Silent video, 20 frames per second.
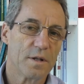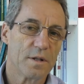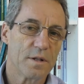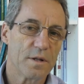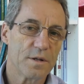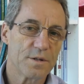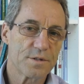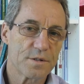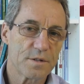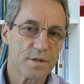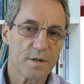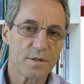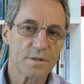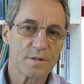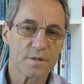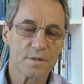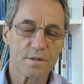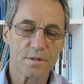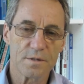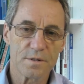the
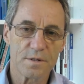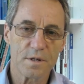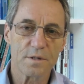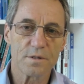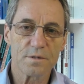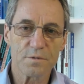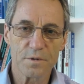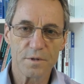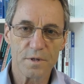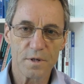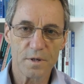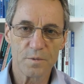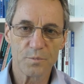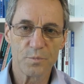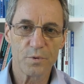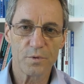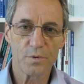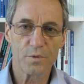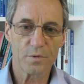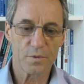sensors and sensory
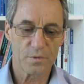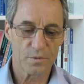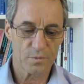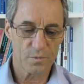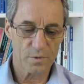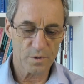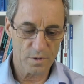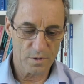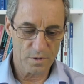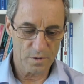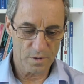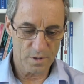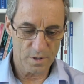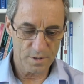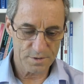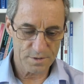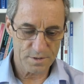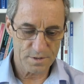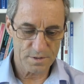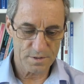input
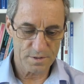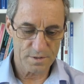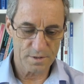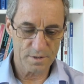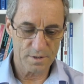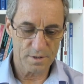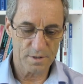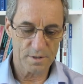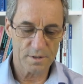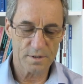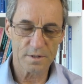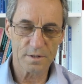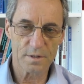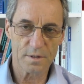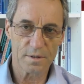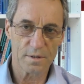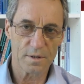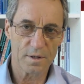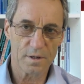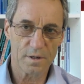gets the
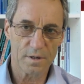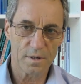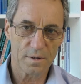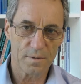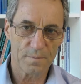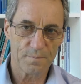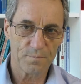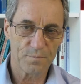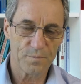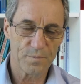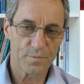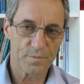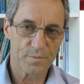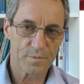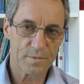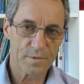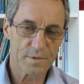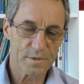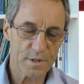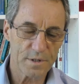
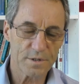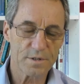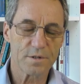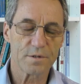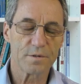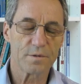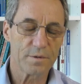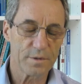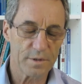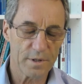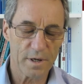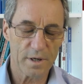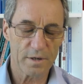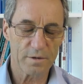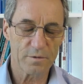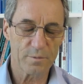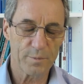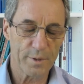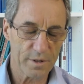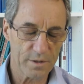senses all the data
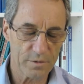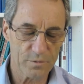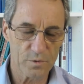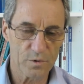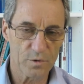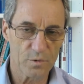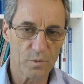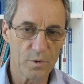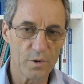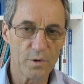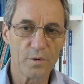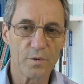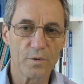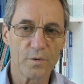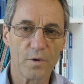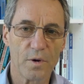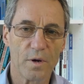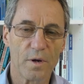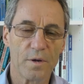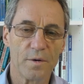about the real
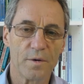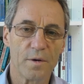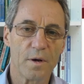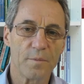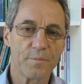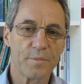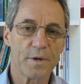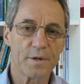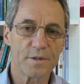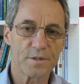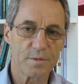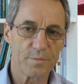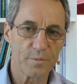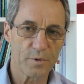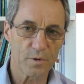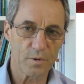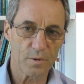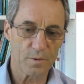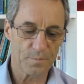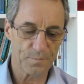world and updates the
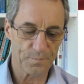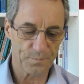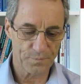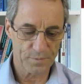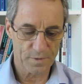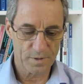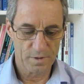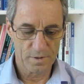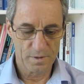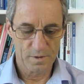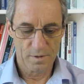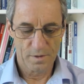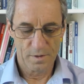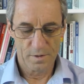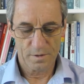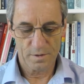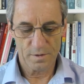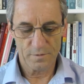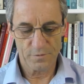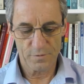model.
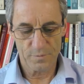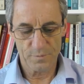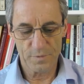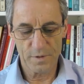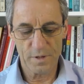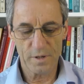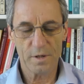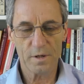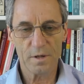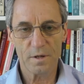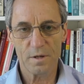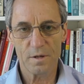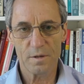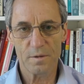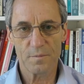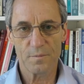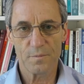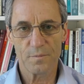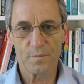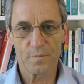Now, from
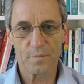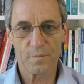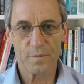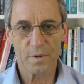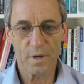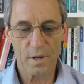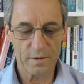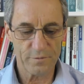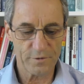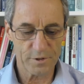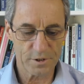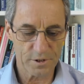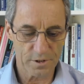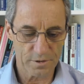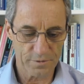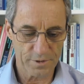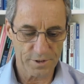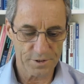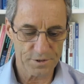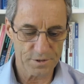there, behavior
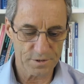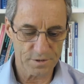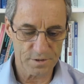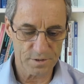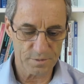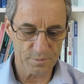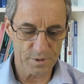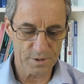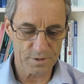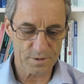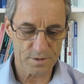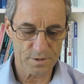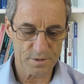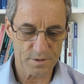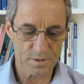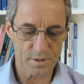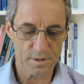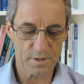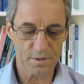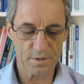generation submits
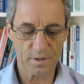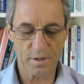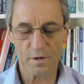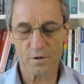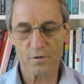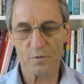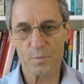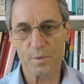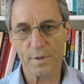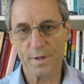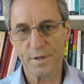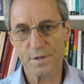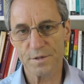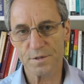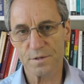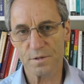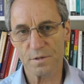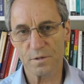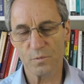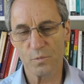tentative
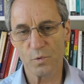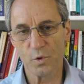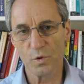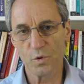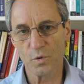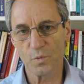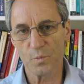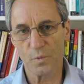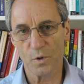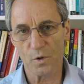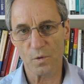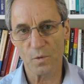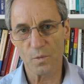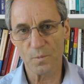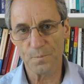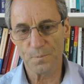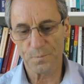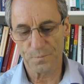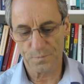plans to the world model,